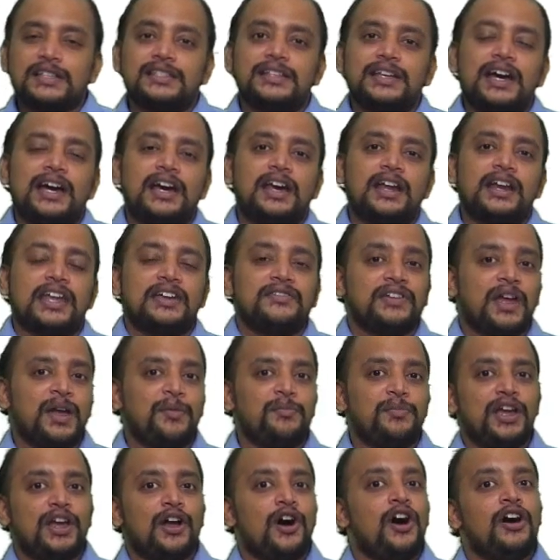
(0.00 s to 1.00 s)
they are giving
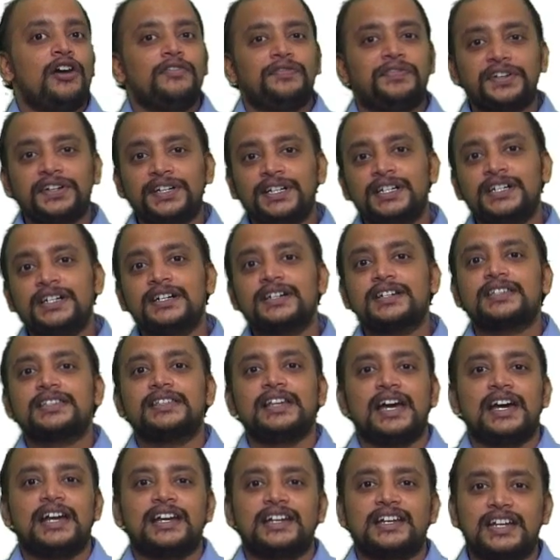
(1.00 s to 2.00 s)
me offers, they
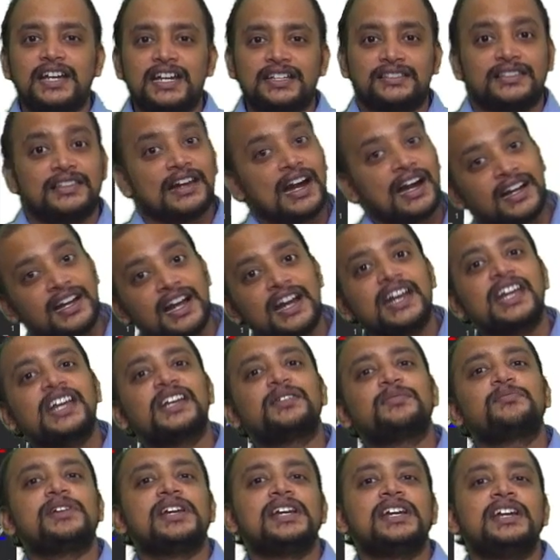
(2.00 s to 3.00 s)
are
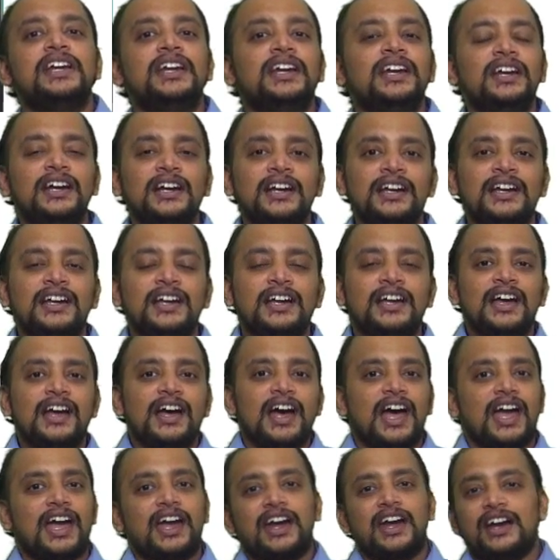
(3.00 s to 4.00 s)
threatening me
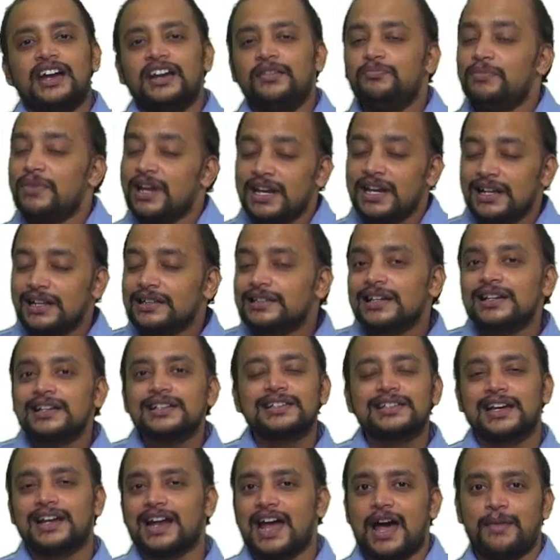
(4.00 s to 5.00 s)
and many things
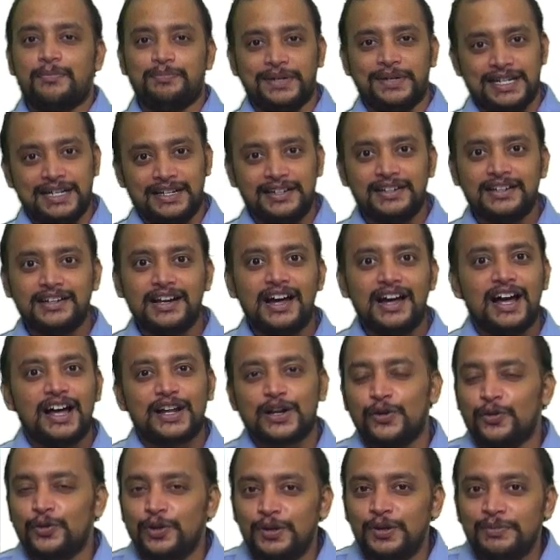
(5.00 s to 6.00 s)
are happening
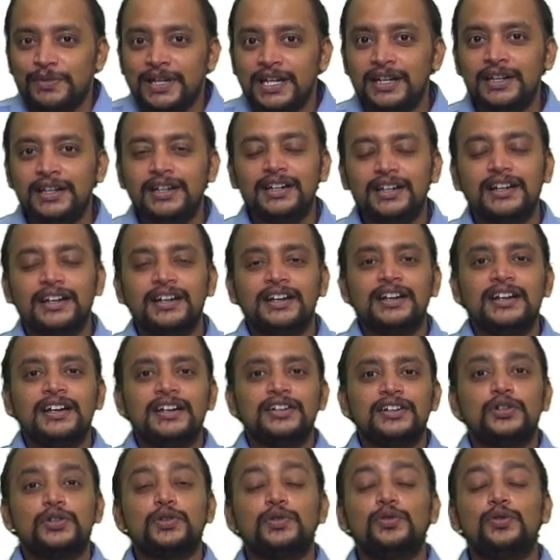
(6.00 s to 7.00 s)
around me
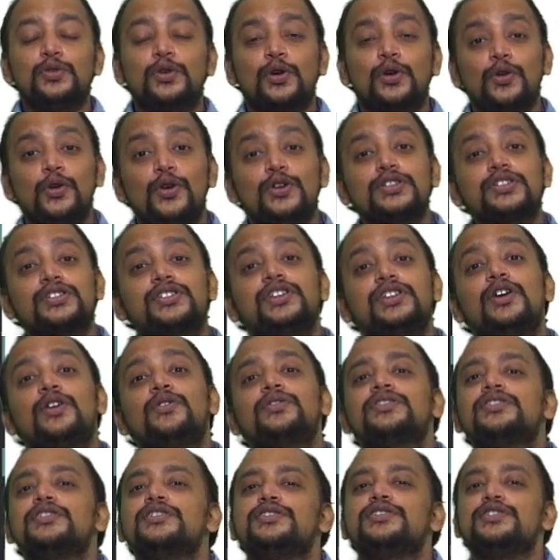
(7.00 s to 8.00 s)
to close
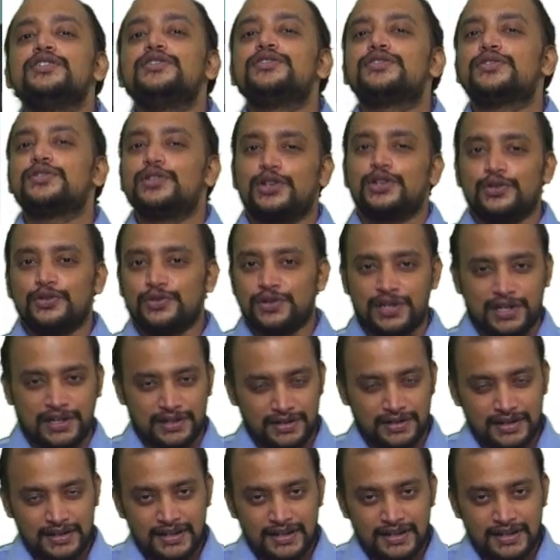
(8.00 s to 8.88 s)
down this institution.